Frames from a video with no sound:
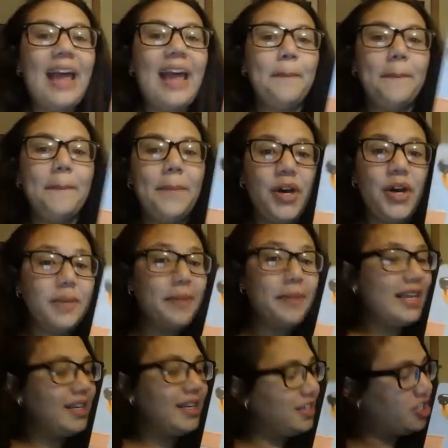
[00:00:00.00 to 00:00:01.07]
Put a
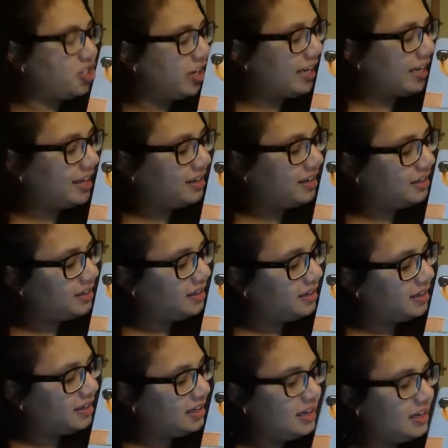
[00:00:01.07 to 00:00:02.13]
bandage on it.
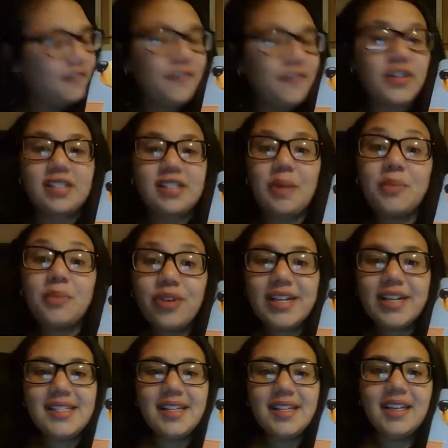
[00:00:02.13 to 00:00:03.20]
For some
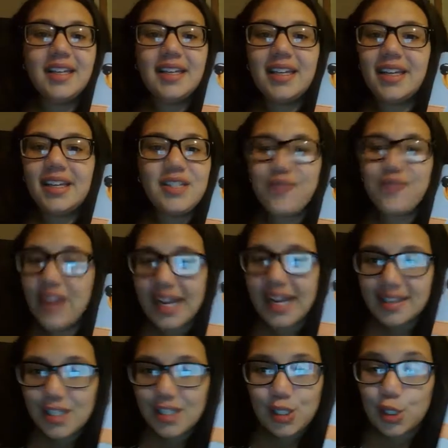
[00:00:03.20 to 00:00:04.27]
reason, kids find
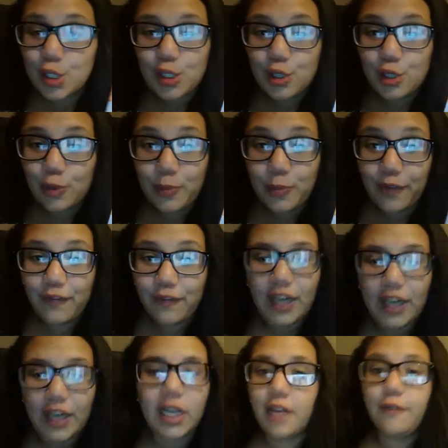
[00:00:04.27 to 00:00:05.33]
this super fun.
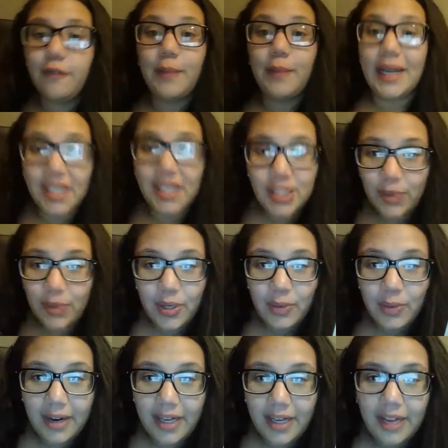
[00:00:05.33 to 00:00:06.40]
If my kids were awake
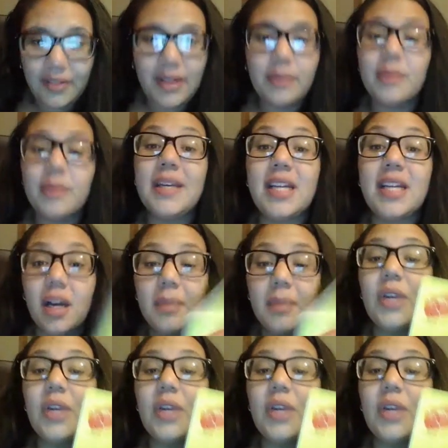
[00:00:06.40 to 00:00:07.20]
right now, they would be coming